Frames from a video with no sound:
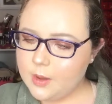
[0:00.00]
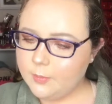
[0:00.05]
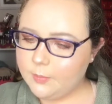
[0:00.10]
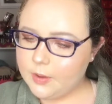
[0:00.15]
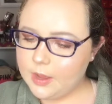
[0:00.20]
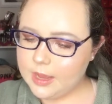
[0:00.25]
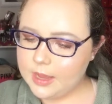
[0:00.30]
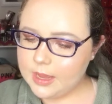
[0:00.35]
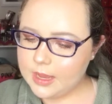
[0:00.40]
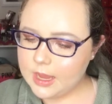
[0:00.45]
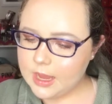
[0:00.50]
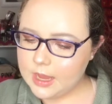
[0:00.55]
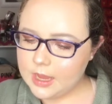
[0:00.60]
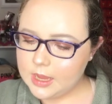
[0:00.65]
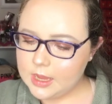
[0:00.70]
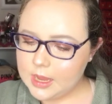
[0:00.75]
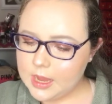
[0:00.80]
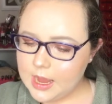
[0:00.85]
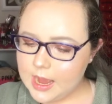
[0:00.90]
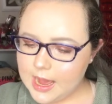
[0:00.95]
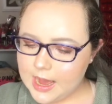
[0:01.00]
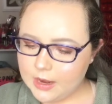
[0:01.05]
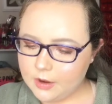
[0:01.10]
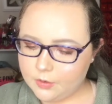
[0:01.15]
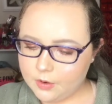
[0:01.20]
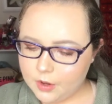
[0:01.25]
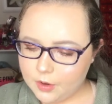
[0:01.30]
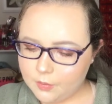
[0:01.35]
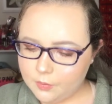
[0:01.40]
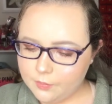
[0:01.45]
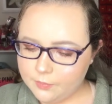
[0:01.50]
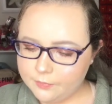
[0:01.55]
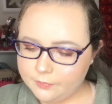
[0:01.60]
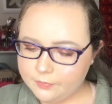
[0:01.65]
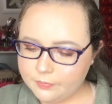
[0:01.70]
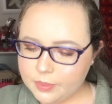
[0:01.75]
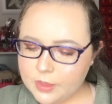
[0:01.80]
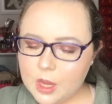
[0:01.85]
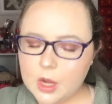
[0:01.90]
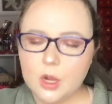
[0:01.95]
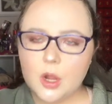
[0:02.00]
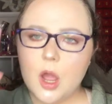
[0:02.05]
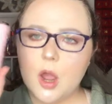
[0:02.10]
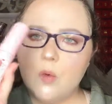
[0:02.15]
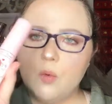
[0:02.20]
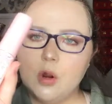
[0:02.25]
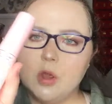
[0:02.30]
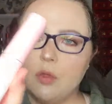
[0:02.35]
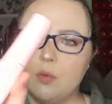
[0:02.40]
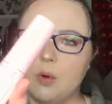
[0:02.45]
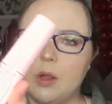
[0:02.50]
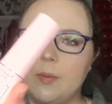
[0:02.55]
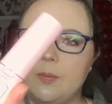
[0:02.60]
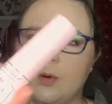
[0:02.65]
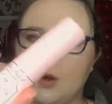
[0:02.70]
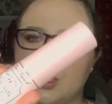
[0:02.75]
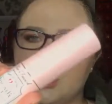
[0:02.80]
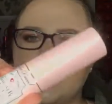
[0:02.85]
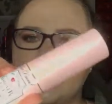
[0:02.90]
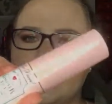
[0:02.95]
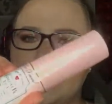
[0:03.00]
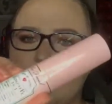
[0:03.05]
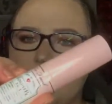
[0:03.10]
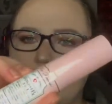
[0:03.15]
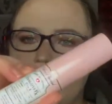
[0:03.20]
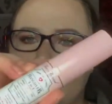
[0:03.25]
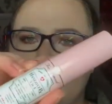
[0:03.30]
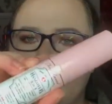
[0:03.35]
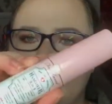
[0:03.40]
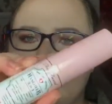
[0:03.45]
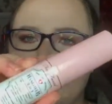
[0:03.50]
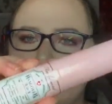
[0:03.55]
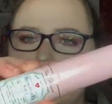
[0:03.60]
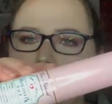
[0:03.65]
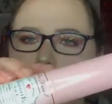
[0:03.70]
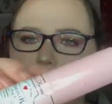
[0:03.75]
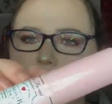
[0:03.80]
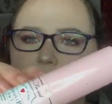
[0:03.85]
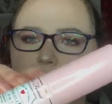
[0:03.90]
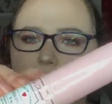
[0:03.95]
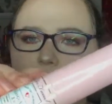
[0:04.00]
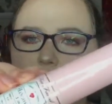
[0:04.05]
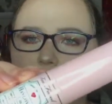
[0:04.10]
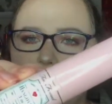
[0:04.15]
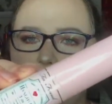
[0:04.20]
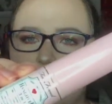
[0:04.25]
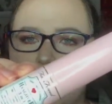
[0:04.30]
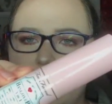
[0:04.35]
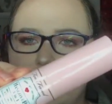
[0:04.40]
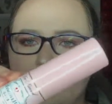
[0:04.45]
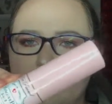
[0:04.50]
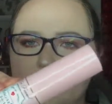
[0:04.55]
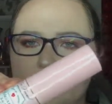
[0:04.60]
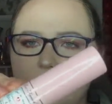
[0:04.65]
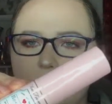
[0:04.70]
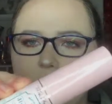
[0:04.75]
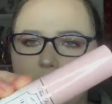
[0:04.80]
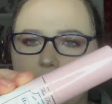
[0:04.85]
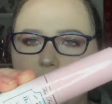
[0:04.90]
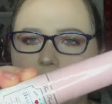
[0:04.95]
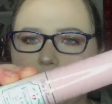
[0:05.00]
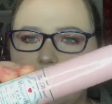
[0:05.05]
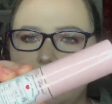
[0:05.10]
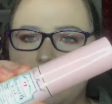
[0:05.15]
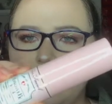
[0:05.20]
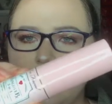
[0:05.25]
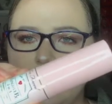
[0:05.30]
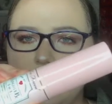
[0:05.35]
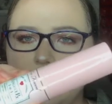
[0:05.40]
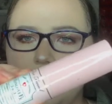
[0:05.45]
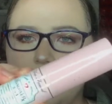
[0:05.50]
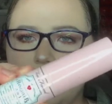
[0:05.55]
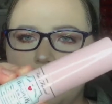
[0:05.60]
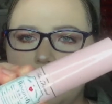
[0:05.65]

But I don't know. Not worth repurchasing in my opinion. I know some people absolutely love it,